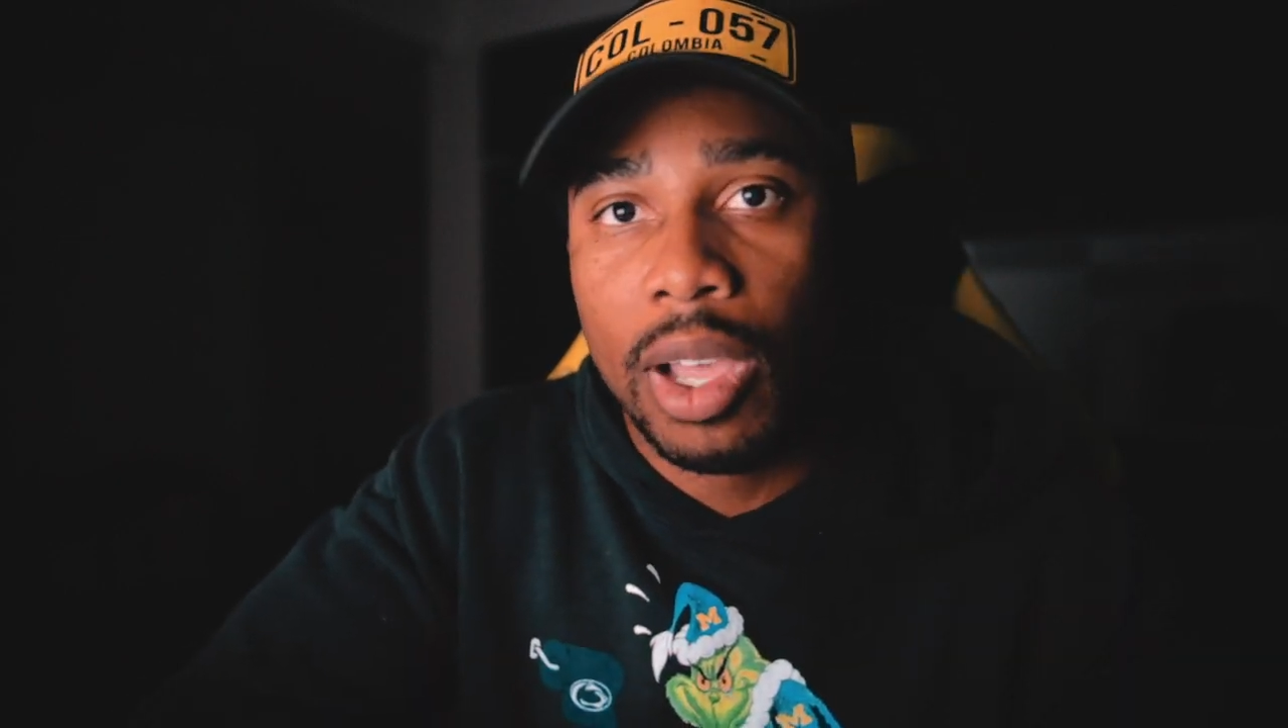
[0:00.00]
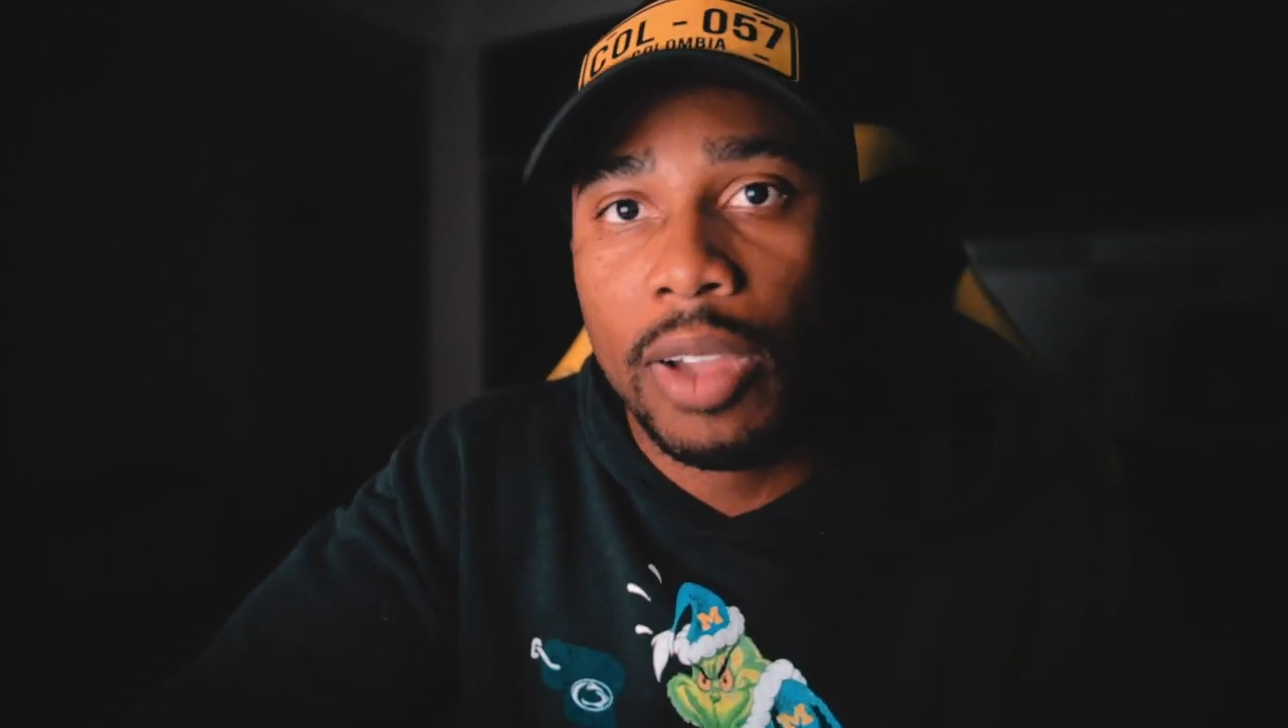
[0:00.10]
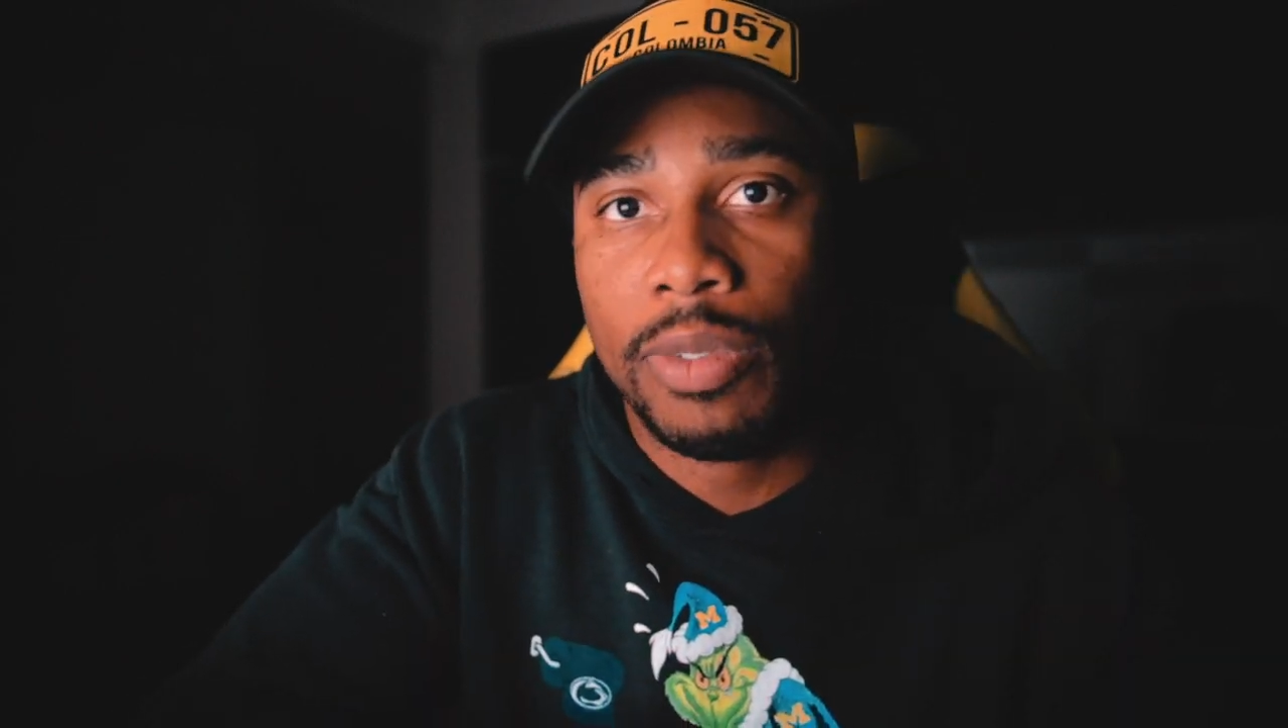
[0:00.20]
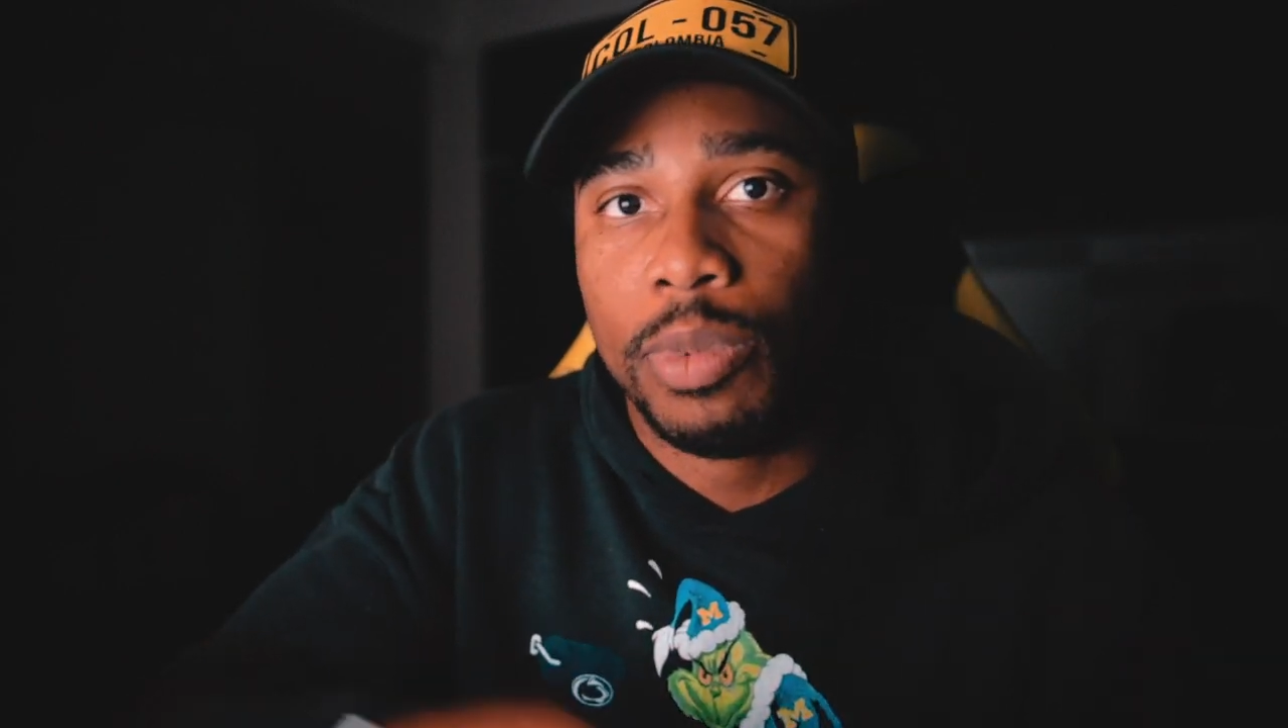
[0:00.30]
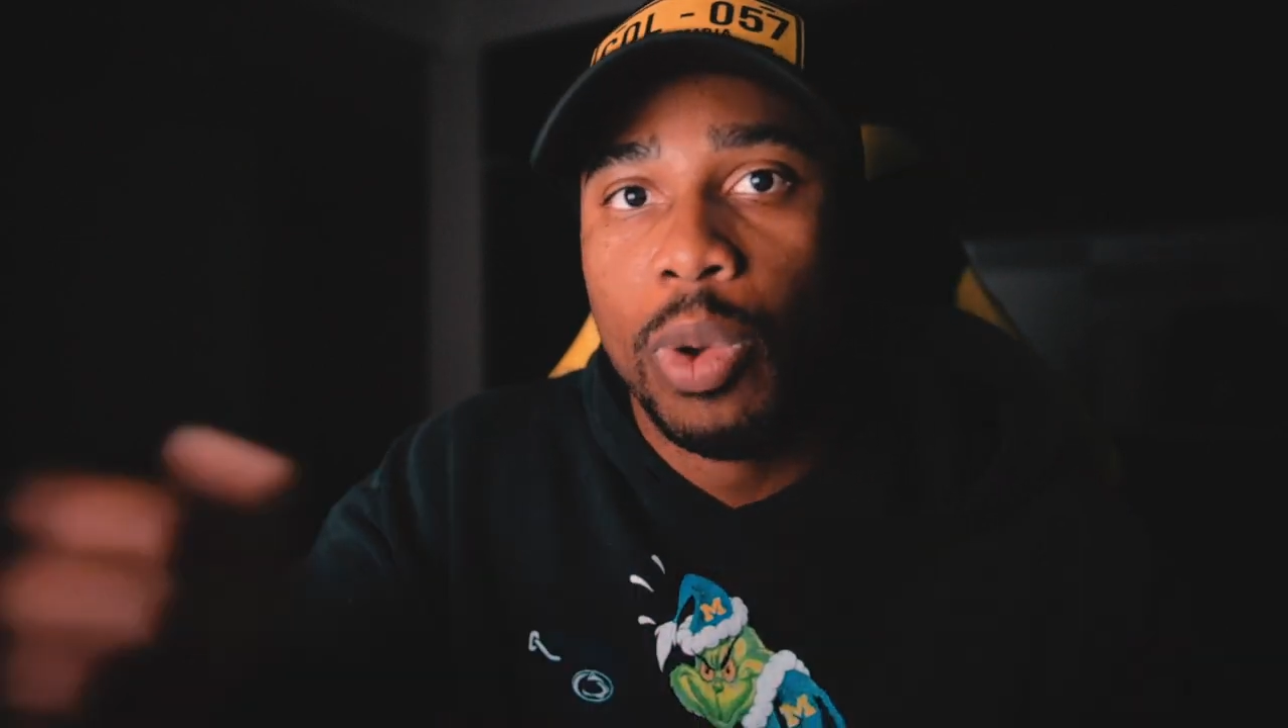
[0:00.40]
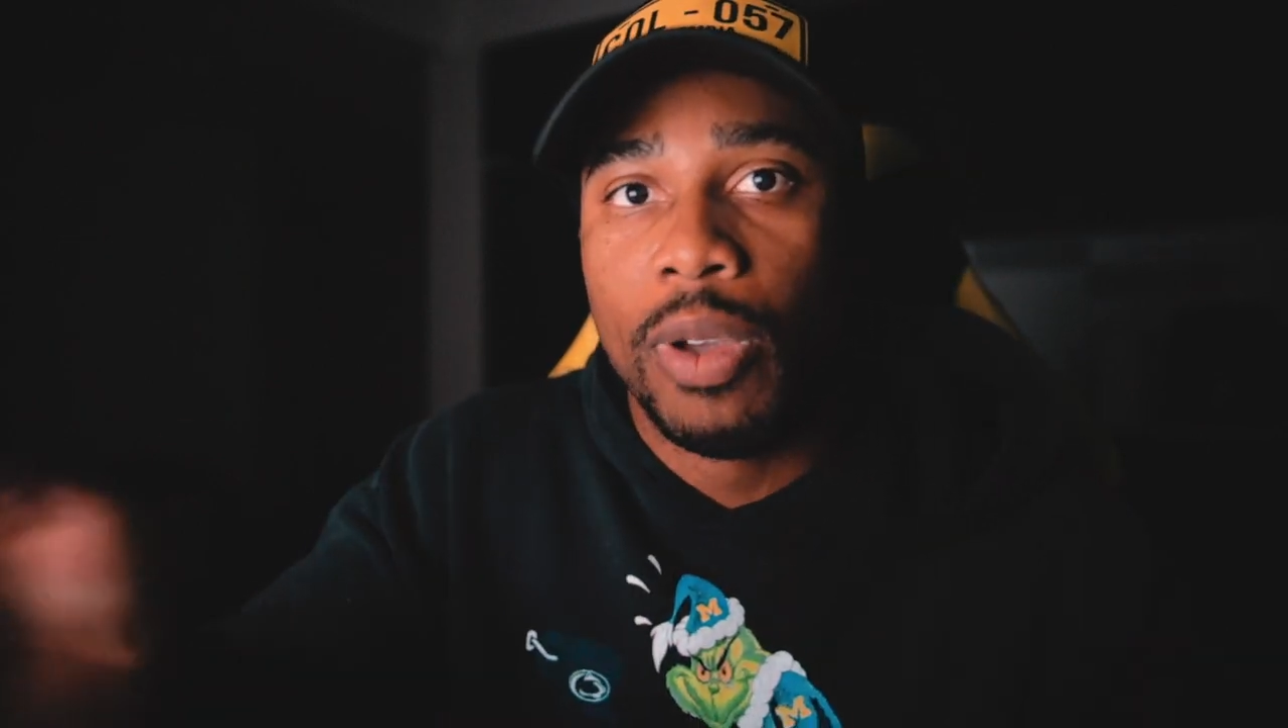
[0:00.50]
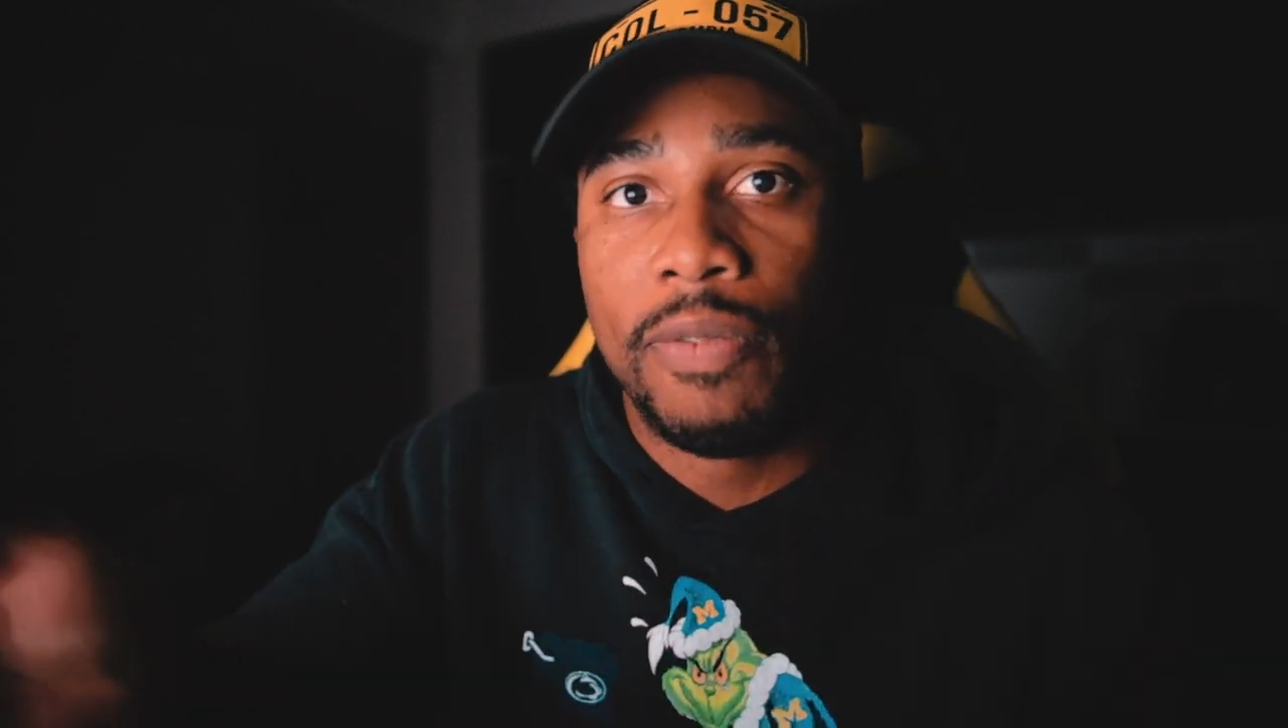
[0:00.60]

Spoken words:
off from doing